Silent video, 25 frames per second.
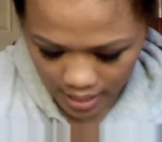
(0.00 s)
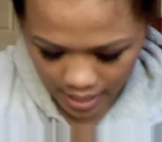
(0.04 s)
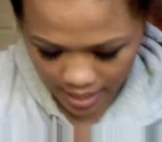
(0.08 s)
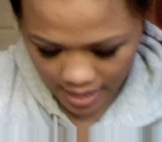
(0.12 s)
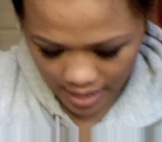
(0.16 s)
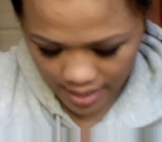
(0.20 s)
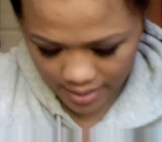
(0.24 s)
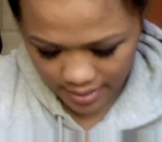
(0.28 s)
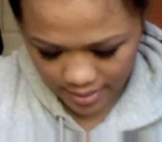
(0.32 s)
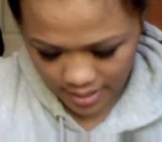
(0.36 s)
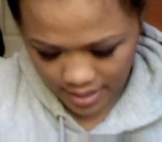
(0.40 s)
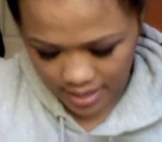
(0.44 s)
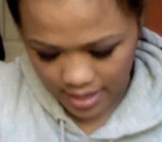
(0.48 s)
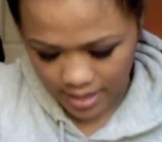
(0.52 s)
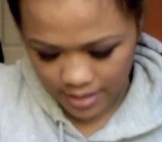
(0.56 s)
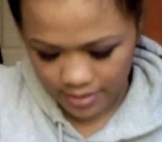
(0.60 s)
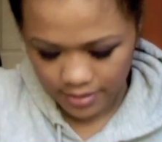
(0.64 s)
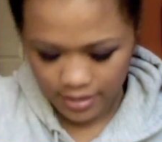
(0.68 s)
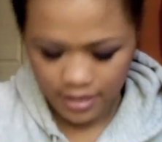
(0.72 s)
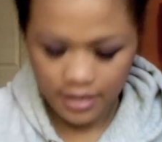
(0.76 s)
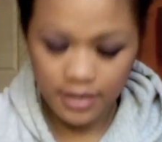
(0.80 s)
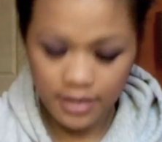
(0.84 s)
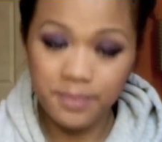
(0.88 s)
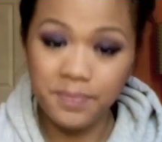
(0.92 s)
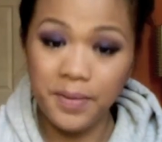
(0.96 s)
And then
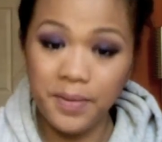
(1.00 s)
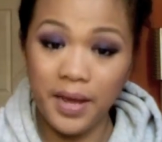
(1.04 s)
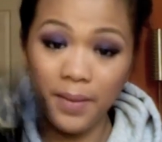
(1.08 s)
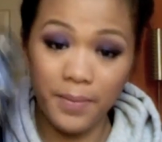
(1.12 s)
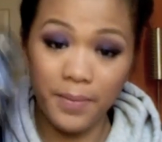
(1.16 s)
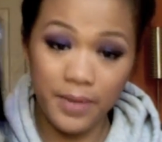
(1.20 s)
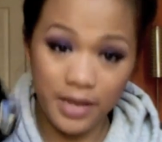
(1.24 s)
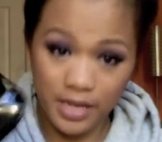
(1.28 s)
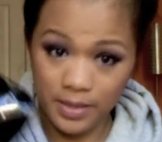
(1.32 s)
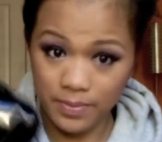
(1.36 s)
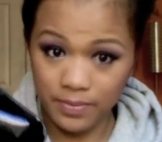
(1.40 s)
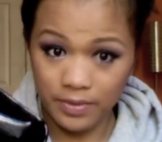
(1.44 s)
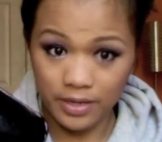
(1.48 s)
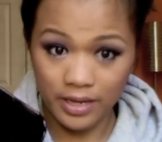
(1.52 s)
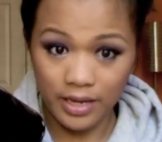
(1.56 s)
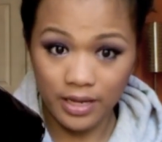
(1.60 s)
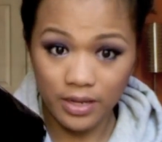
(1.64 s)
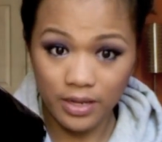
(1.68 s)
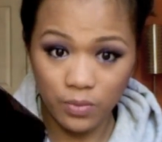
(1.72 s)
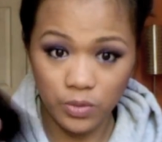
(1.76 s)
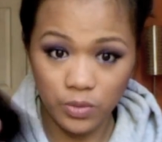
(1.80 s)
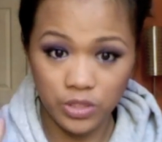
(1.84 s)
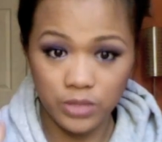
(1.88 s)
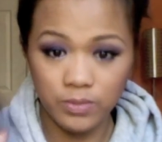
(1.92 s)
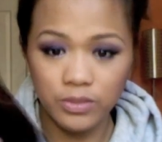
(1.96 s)
my makeup kit,
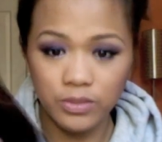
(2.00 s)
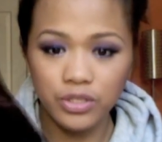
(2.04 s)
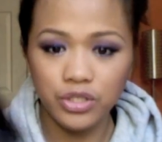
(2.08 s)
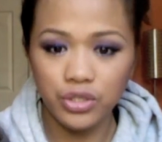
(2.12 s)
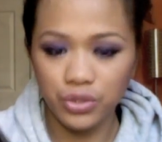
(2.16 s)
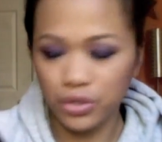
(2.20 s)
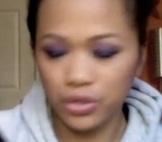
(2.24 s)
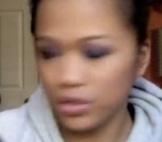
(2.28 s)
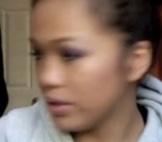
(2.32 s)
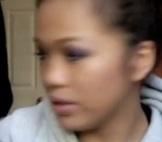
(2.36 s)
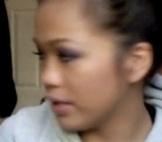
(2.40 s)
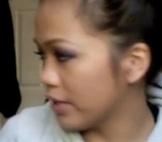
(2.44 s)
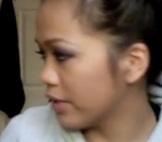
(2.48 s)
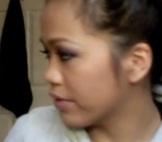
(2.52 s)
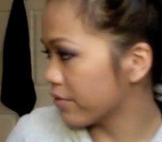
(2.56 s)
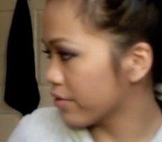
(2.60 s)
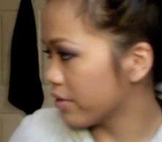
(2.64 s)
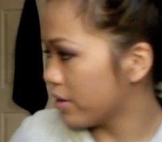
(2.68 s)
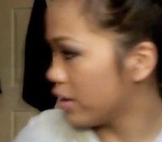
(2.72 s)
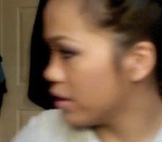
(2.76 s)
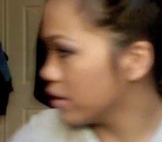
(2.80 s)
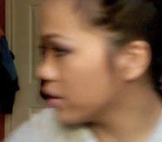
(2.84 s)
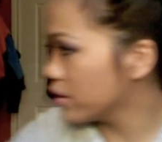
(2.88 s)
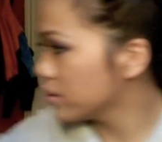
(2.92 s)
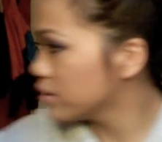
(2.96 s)
which I'm gonna show you later
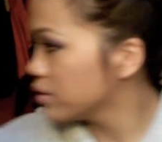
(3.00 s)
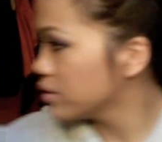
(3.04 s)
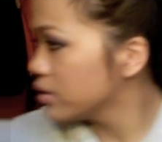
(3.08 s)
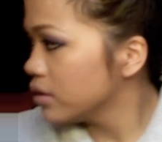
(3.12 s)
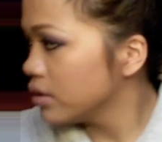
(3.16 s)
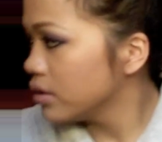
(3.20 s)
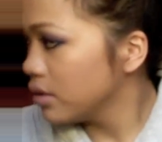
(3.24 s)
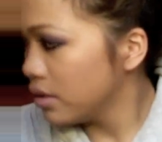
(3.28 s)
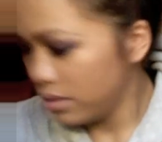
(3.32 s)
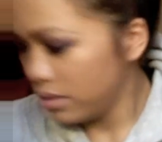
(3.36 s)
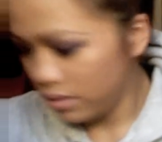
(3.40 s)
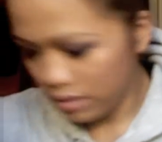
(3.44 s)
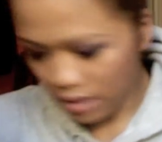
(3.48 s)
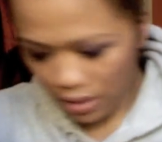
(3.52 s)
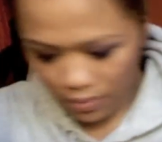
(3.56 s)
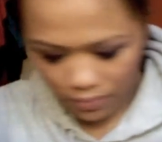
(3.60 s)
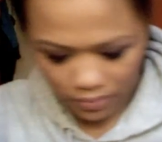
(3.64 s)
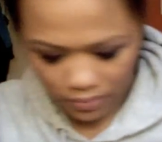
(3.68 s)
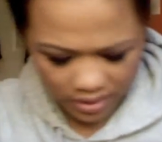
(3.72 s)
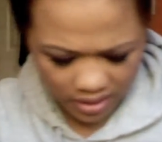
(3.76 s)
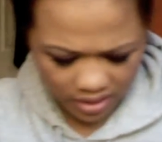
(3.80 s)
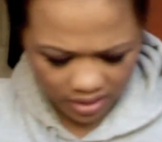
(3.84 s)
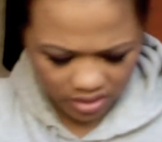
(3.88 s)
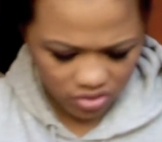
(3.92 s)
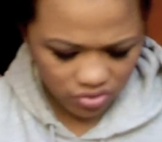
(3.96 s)
on. Not
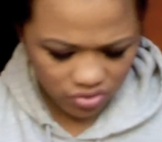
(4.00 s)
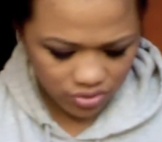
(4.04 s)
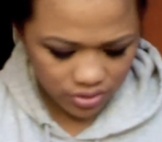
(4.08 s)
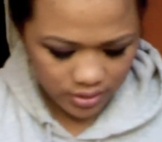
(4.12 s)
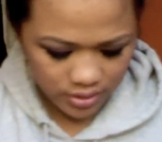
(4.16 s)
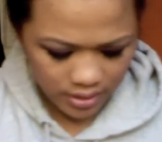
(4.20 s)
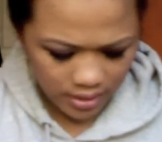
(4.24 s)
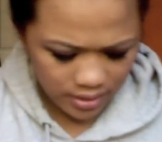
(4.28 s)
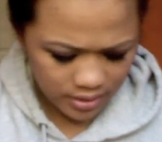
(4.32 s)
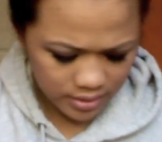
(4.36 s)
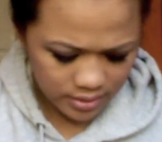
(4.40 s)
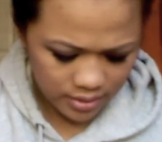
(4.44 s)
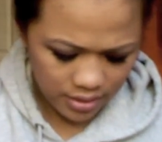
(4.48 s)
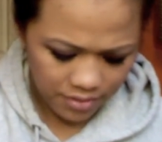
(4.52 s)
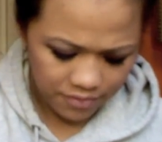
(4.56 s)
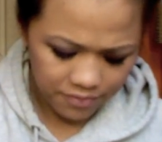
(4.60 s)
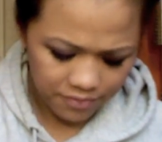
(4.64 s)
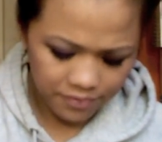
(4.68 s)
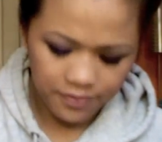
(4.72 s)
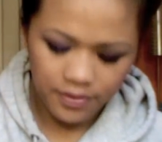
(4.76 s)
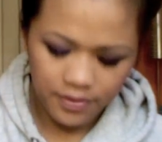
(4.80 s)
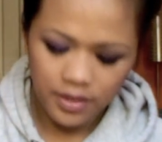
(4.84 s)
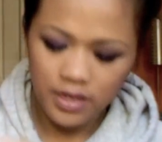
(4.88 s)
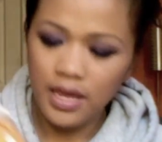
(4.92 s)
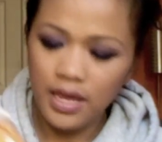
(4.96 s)
really interesting
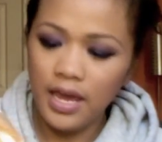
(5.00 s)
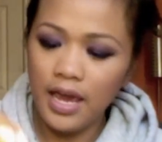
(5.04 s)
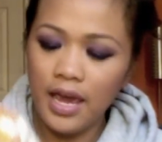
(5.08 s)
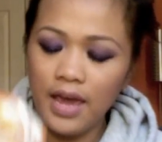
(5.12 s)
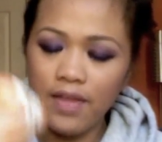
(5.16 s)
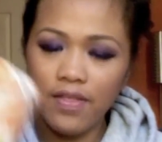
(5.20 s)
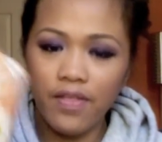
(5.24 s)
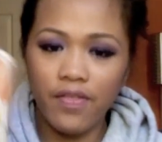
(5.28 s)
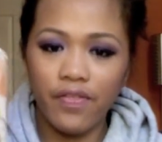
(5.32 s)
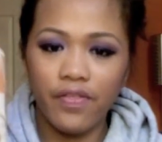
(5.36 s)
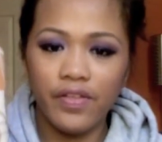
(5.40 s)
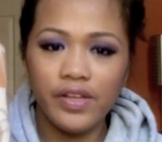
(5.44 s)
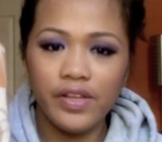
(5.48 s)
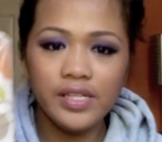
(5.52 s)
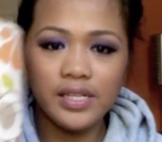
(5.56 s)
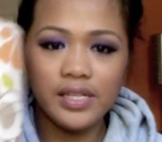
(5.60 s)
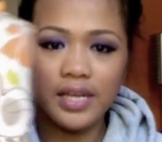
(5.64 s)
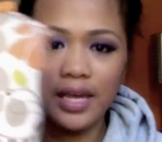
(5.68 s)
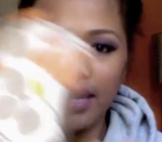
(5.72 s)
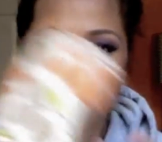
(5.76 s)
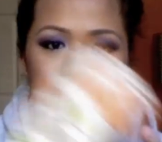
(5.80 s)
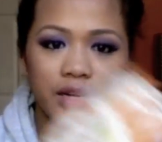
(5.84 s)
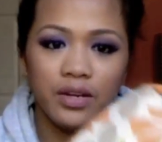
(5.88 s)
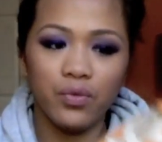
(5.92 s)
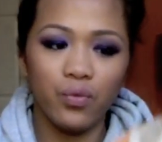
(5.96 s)
stuff. And then this
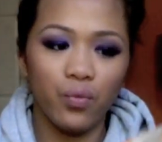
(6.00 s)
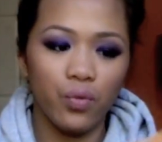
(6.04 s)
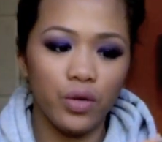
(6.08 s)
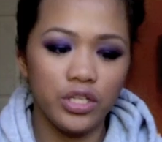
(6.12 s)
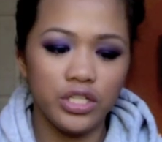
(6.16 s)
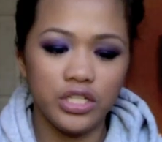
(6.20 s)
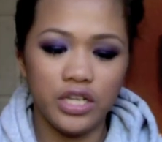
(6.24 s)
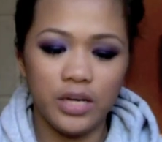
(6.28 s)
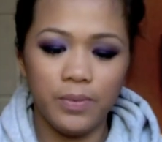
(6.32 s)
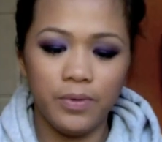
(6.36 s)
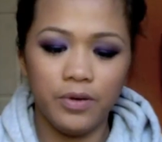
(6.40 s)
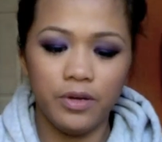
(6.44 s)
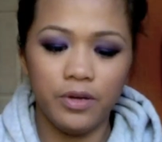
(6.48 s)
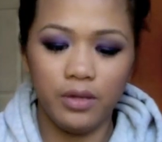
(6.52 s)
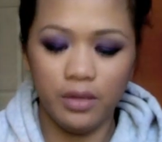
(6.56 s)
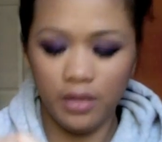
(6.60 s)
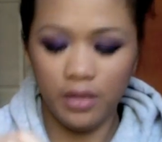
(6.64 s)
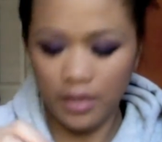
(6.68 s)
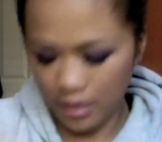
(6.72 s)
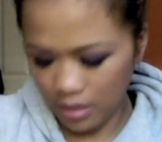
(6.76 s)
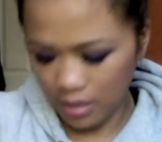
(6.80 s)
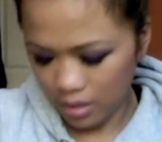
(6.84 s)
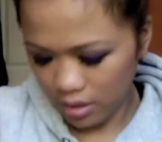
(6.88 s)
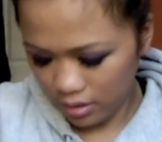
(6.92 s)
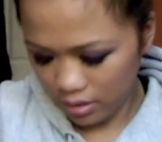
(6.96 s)
kit, which I put
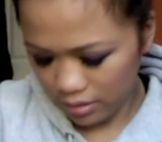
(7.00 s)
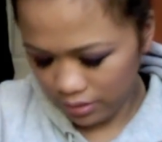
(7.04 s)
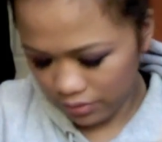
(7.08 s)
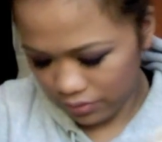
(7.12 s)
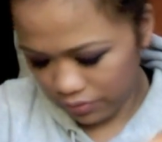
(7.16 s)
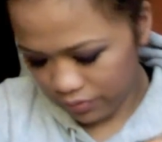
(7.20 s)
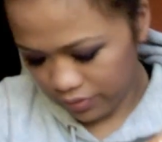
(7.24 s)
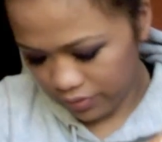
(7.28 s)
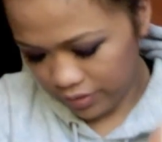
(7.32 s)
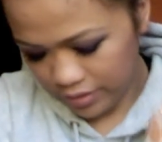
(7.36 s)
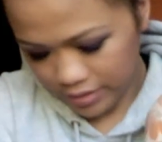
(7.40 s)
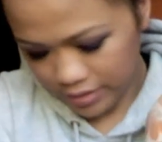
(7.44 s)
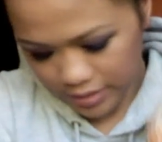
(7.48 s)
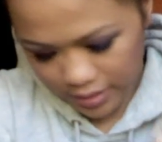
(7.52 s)
like all little things.